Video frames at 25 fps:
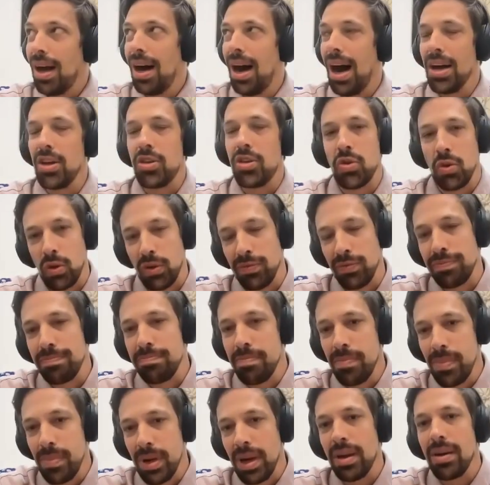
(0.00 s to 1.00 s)
I sort
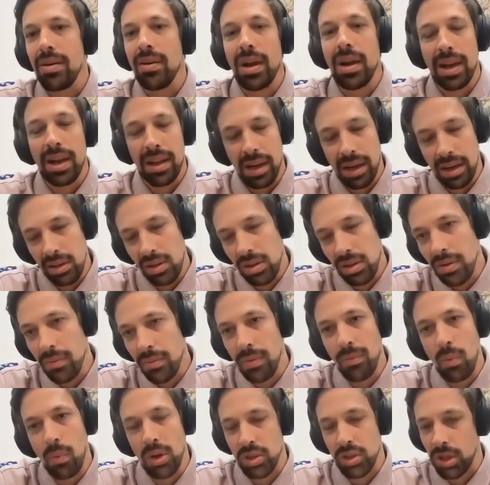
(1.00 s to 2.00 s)
of
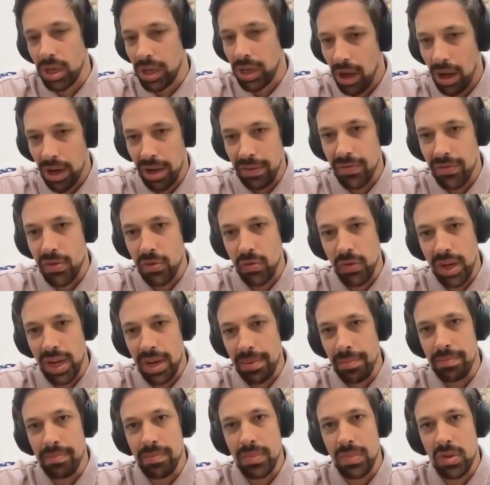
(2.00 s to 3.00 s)
watch a lot of
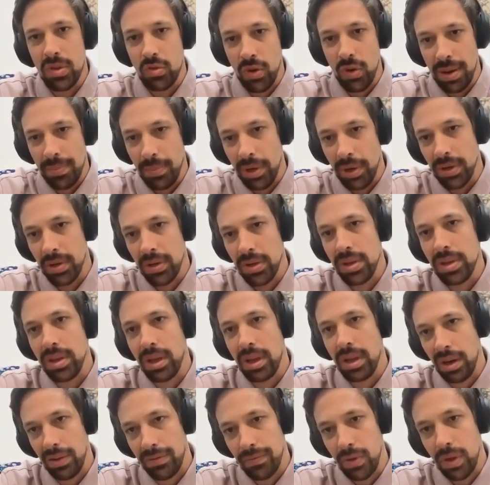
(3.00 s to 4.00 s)
streamers, a
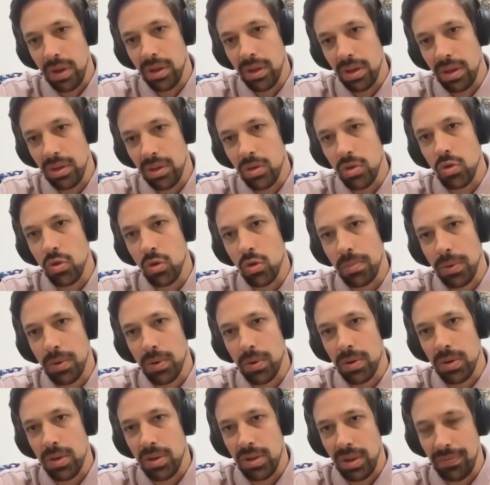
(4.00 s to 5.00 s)
lot of
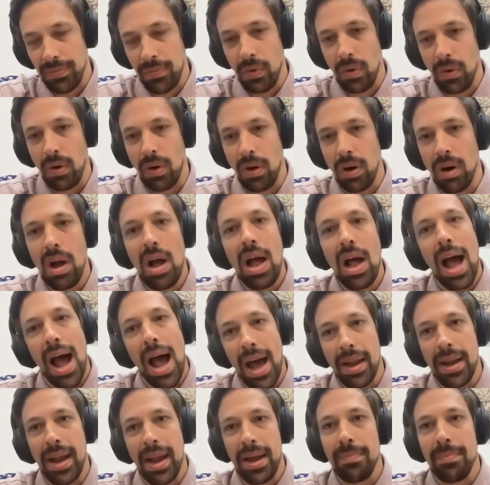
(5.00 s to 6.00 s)
YouTubers
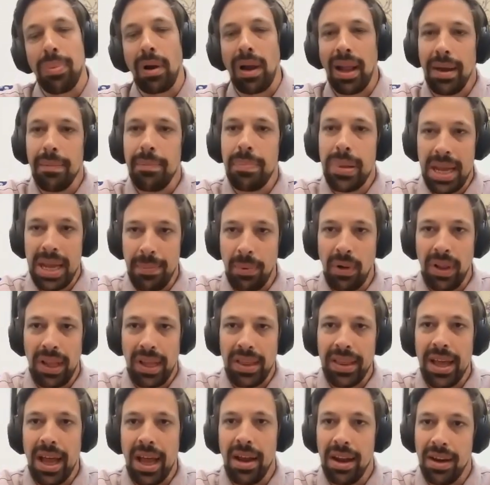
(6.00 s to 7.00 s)
and play people
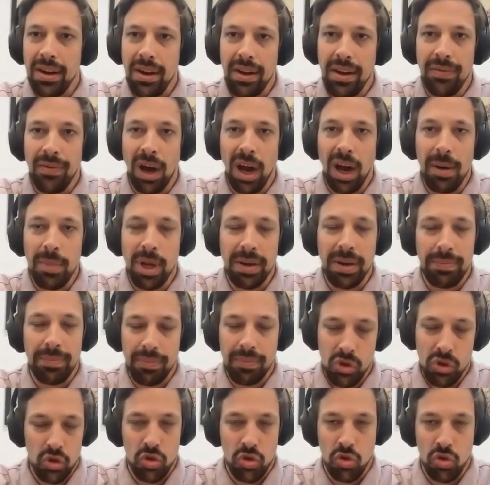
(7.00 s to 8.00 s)
in their
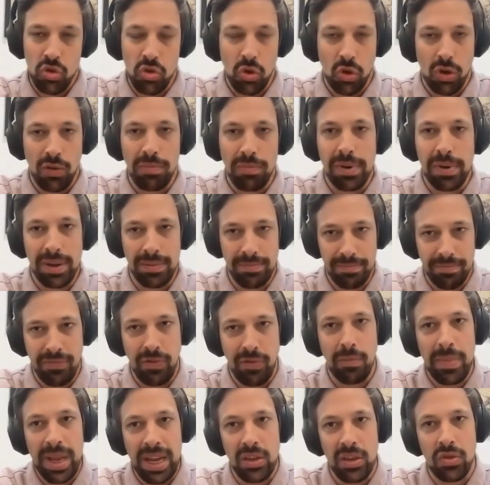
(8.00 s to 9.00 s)
environment, just to sort of,
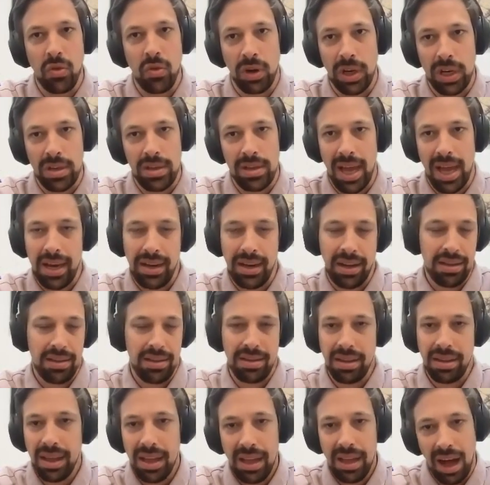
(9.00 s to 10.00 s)
for me to understand,
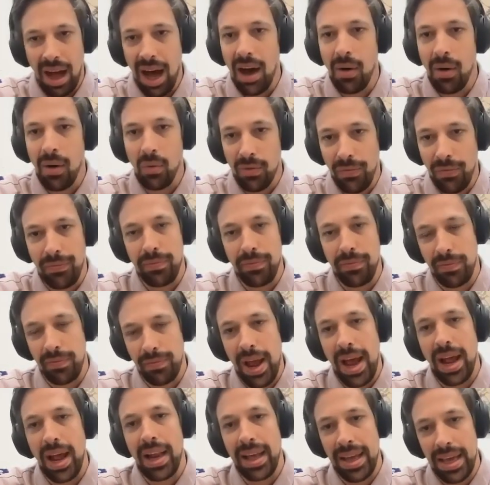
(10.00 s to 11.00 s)
because I would
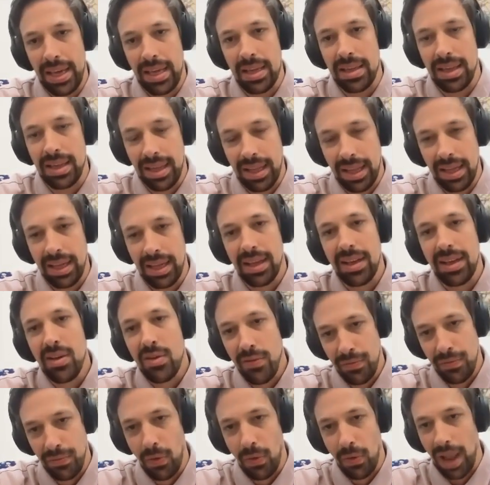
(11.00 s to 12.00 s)
fairly easy
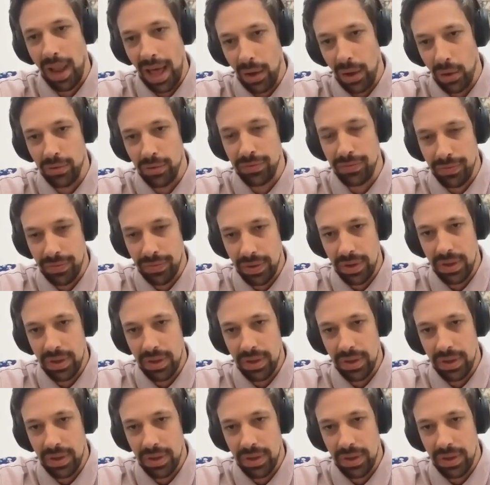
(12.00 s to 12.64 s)
fall out of